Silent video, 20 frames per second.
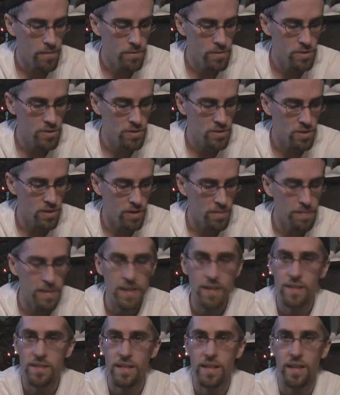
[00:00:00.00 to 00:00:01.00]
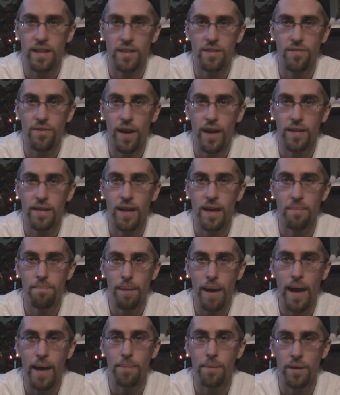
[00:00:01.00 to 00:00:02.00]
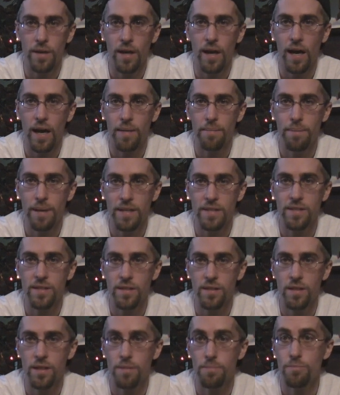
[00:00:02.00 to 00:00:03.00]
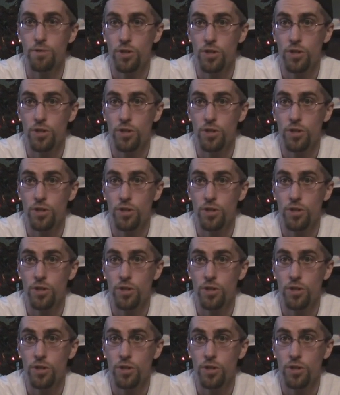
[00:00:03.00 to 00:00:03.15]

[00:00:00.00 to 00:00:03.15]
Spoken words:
Which is good because I like the fact that Babin got basically